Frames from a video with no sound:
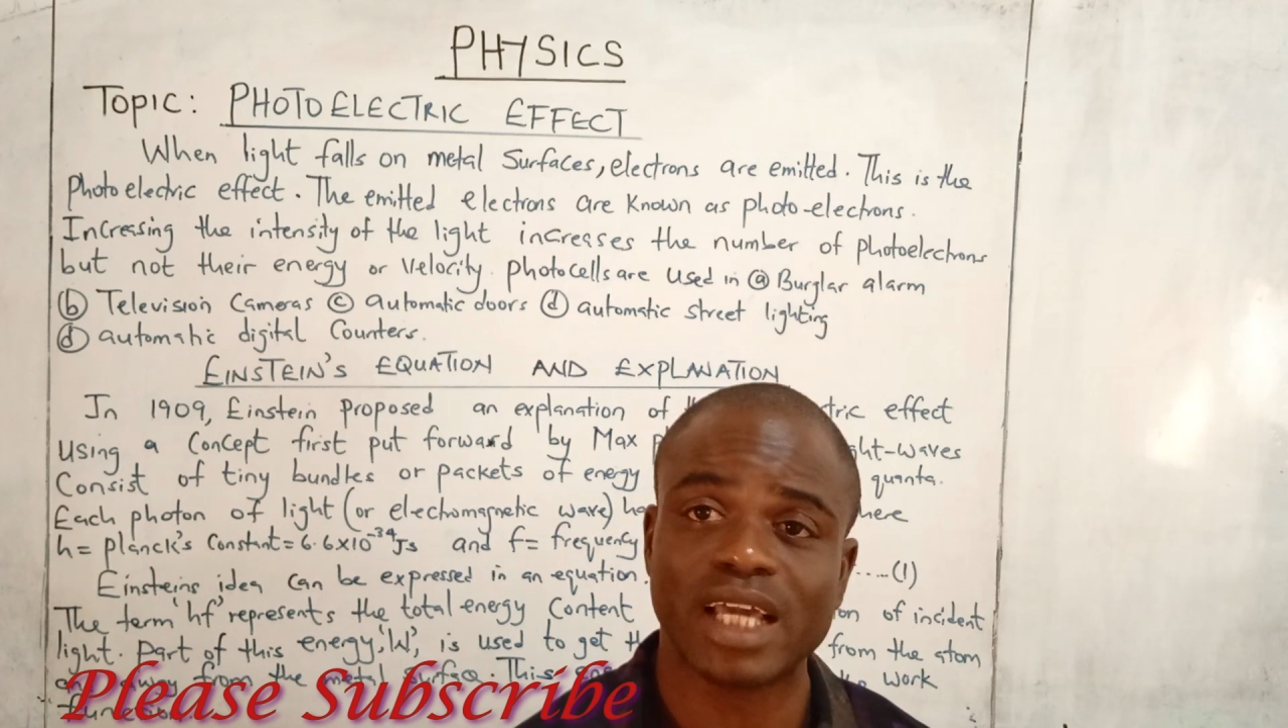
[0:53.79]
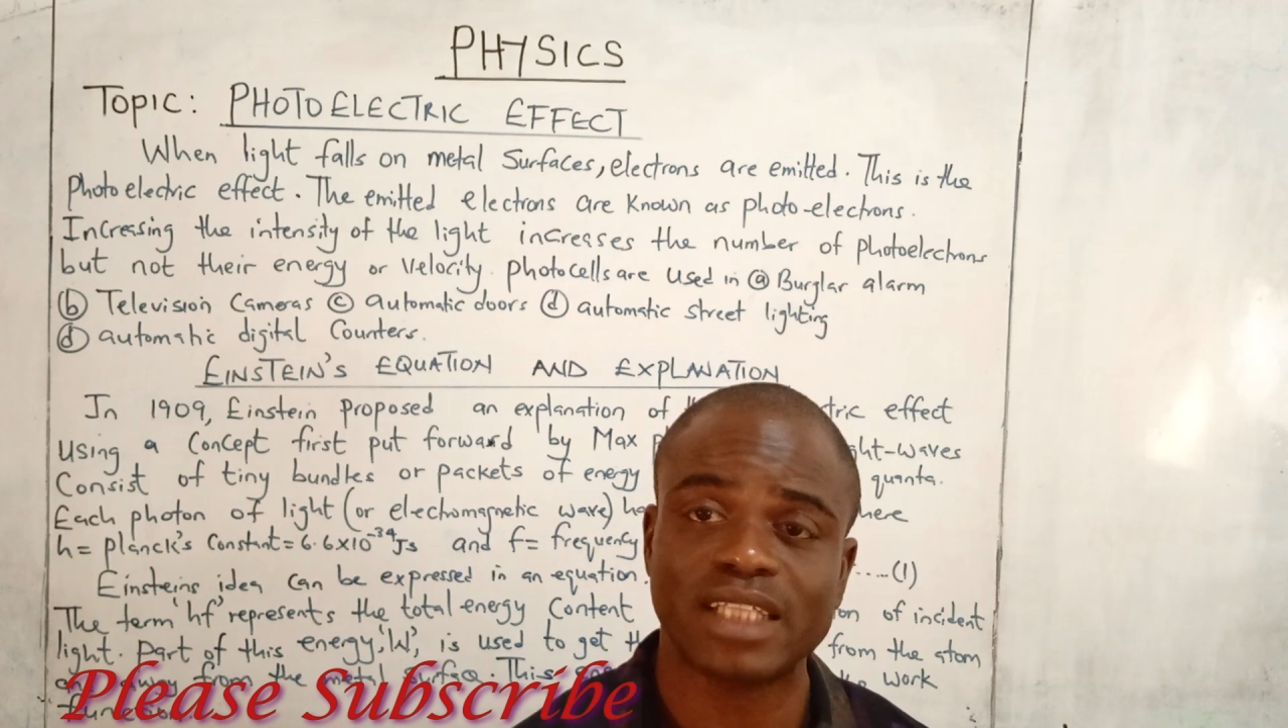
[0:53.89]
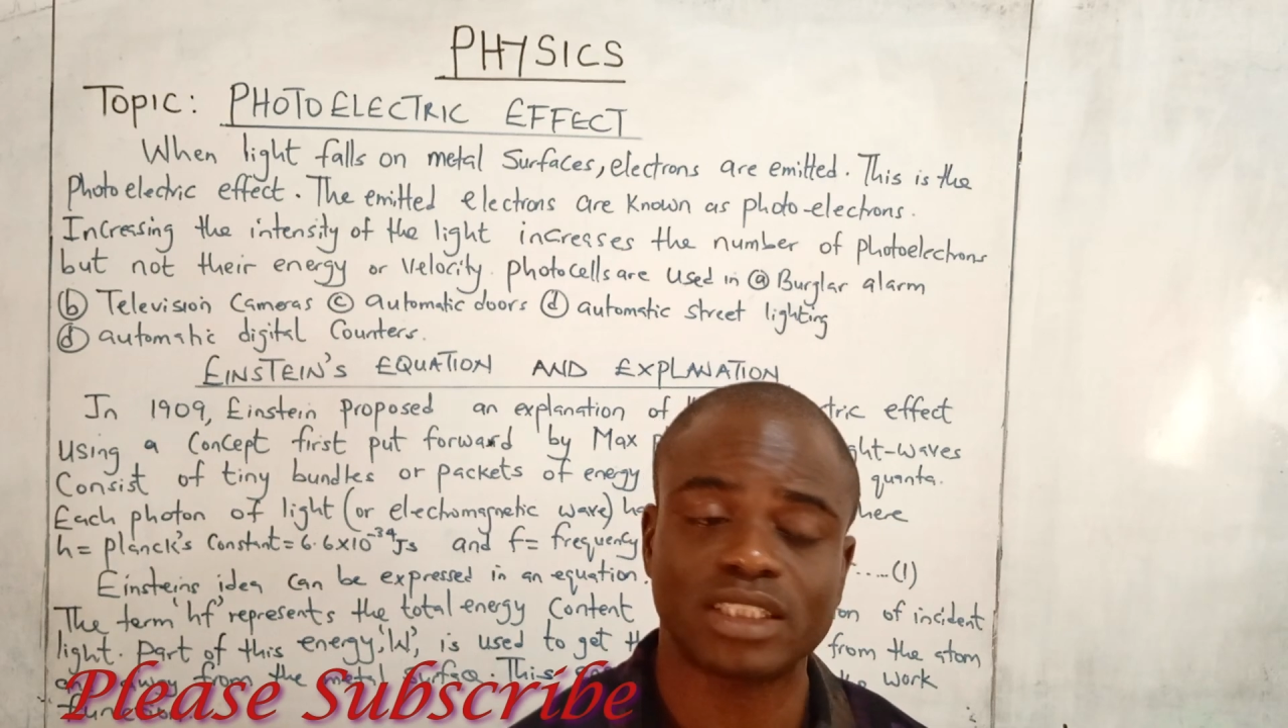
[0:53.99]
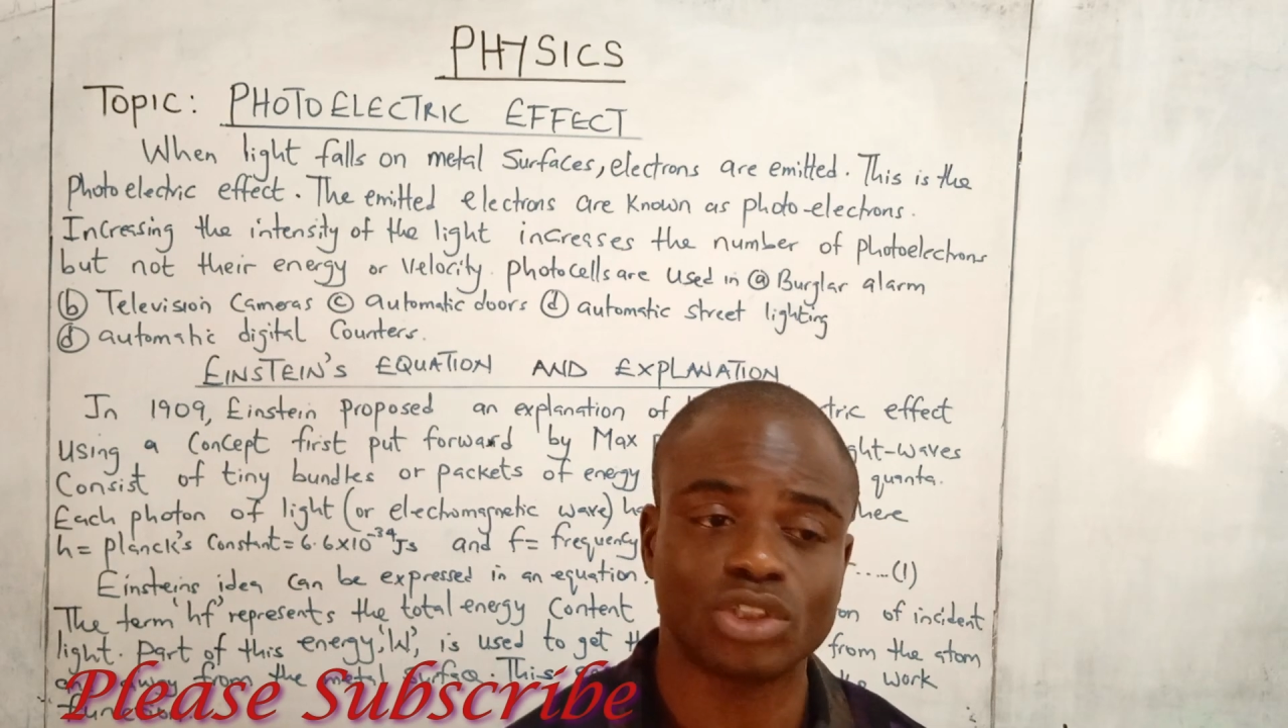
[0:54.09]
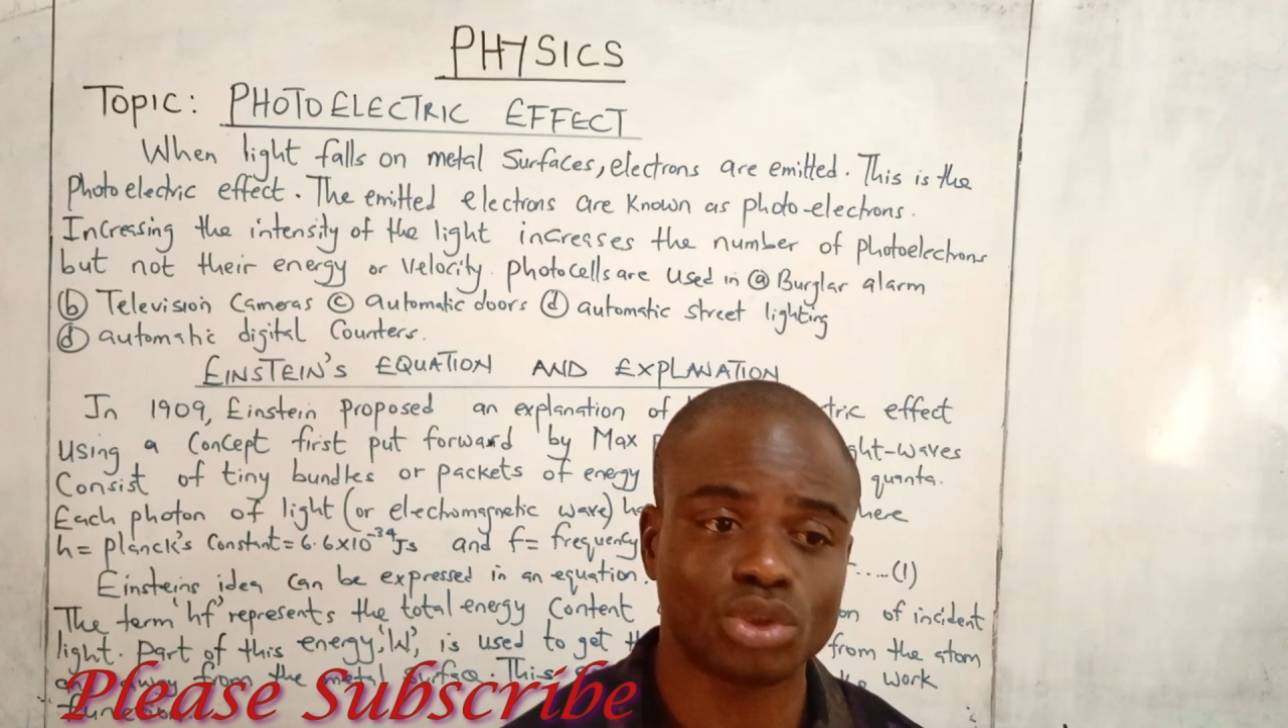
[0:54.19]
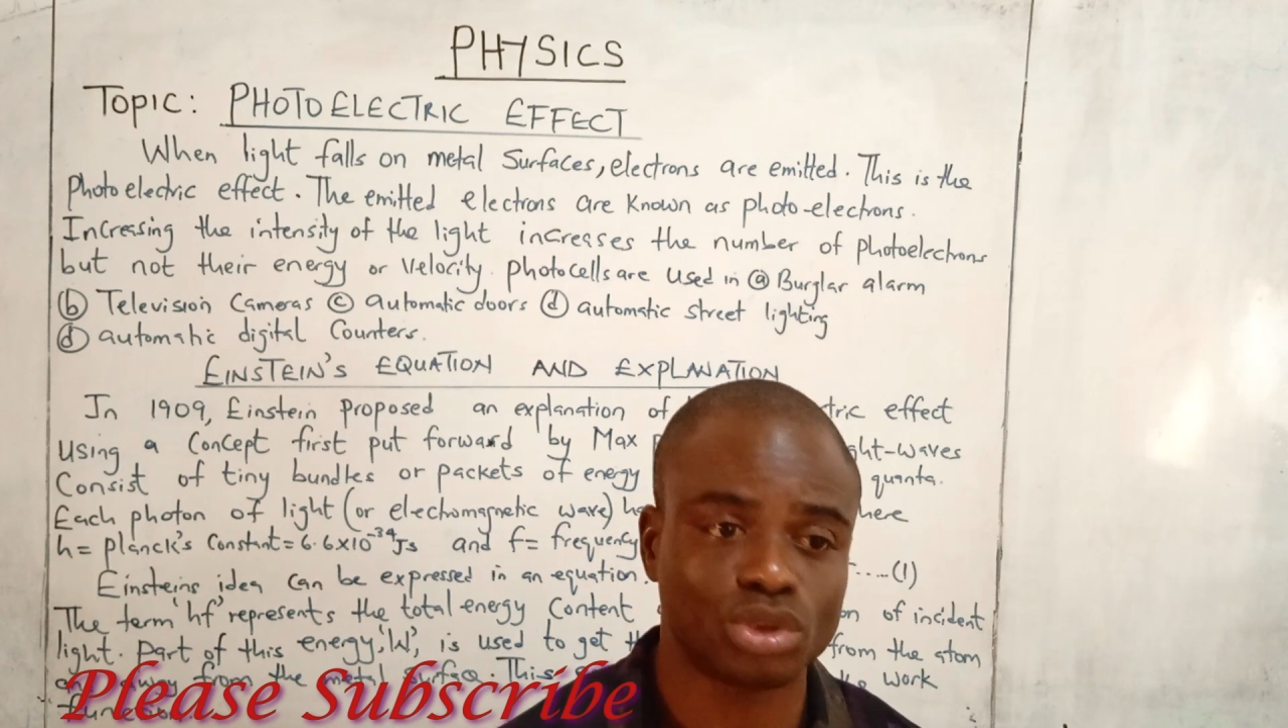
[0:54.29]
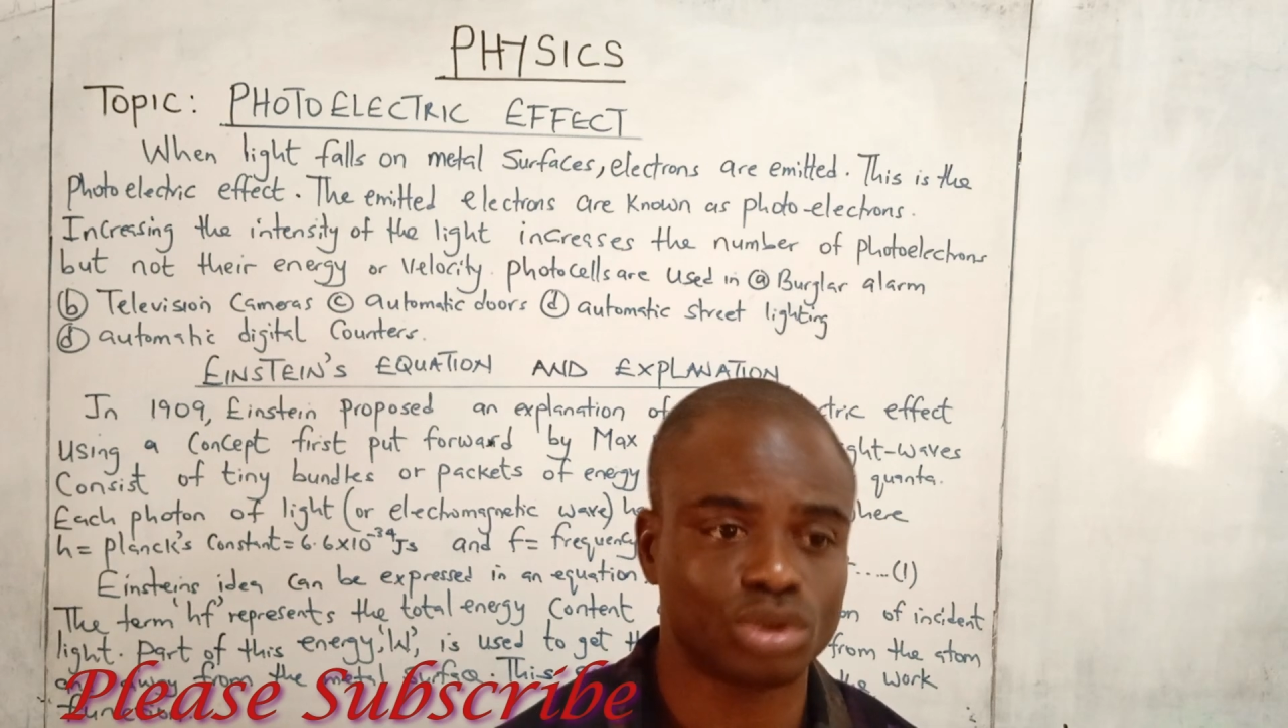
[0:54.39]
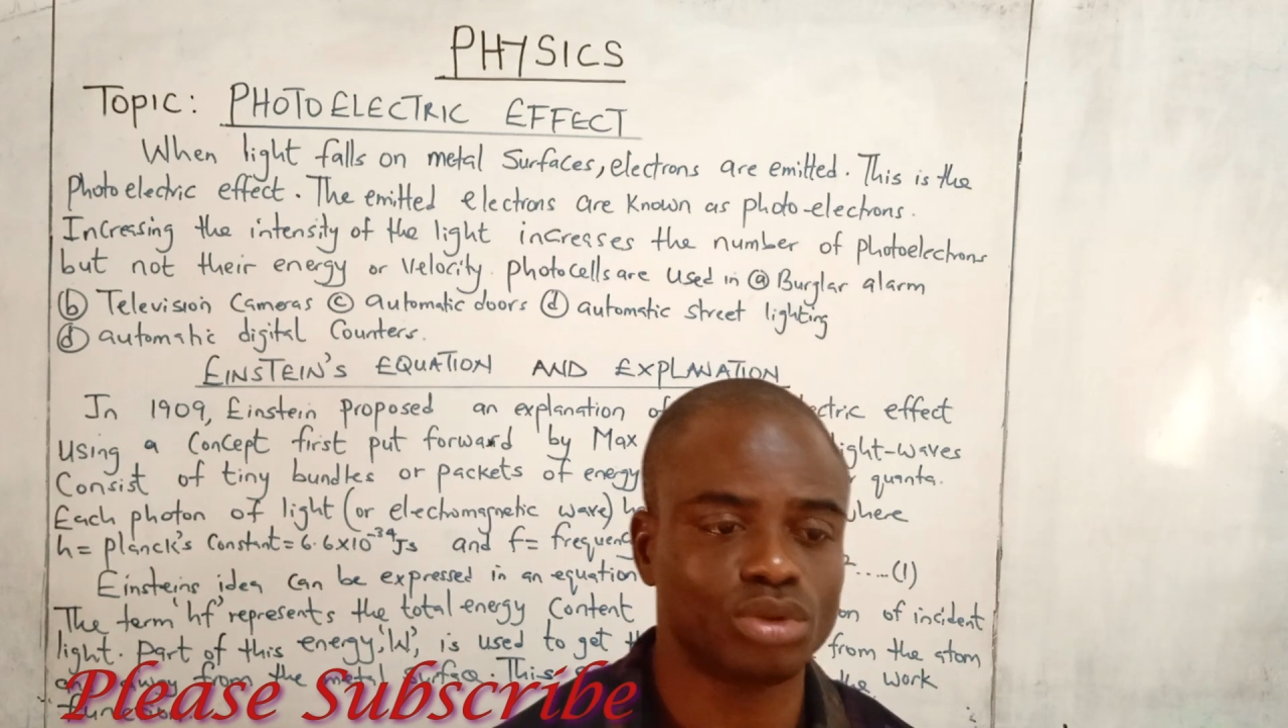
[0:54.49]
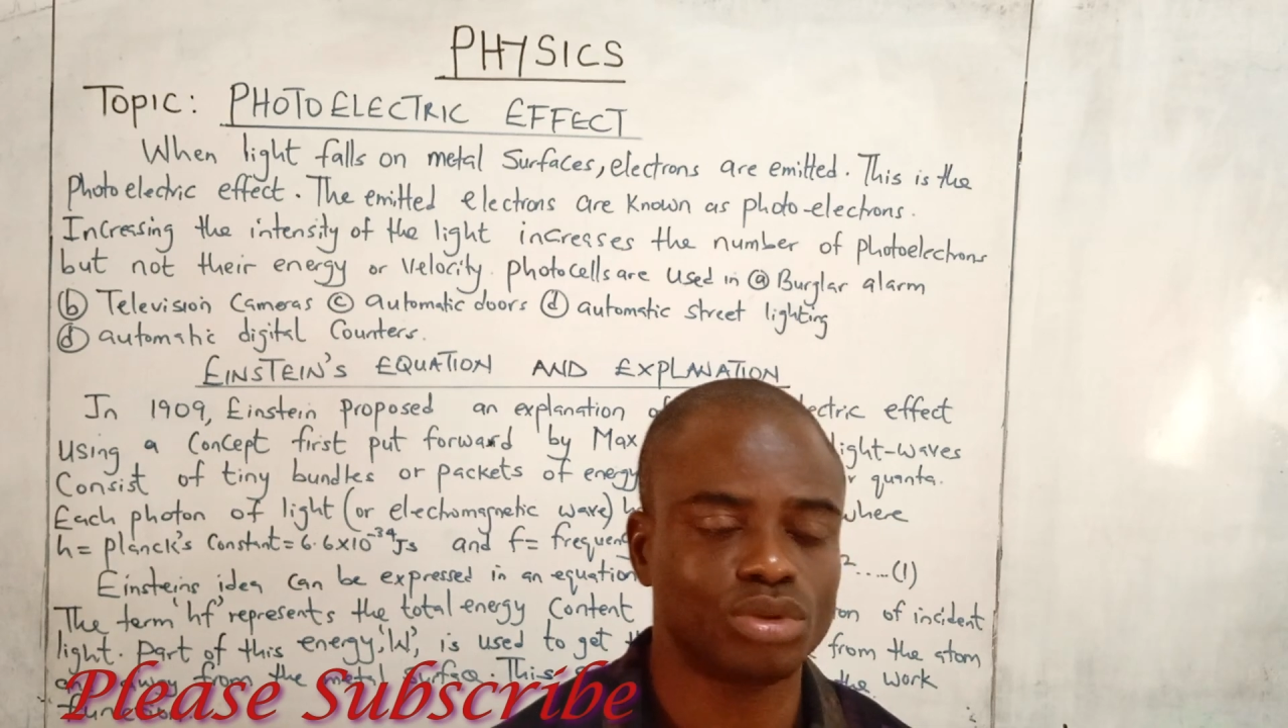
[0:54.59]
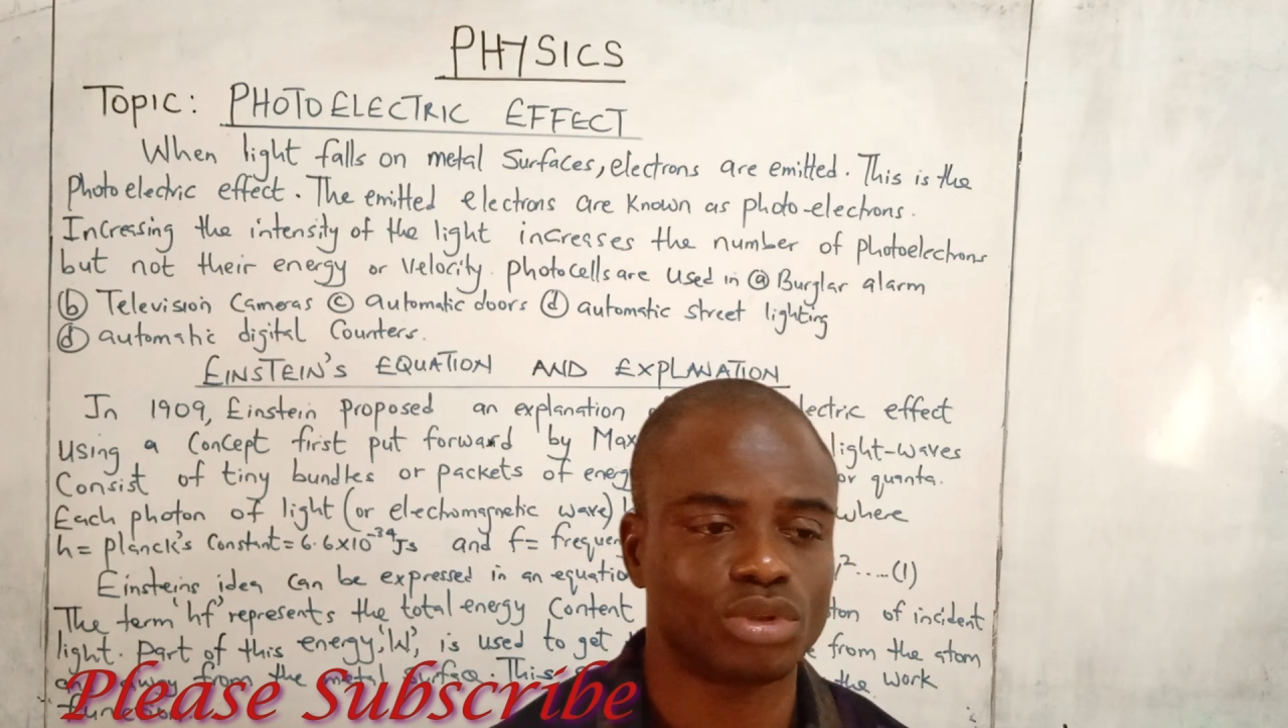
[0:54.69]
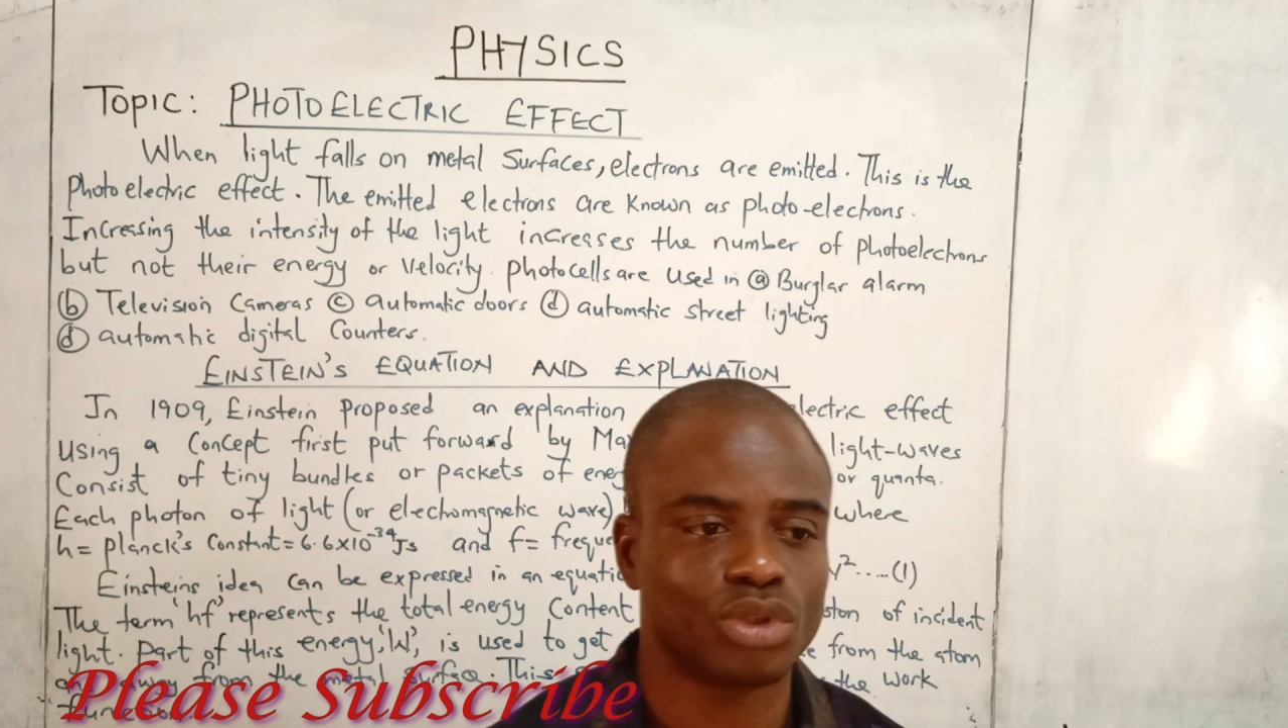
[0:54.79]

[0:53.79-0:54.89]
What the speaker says: 1902,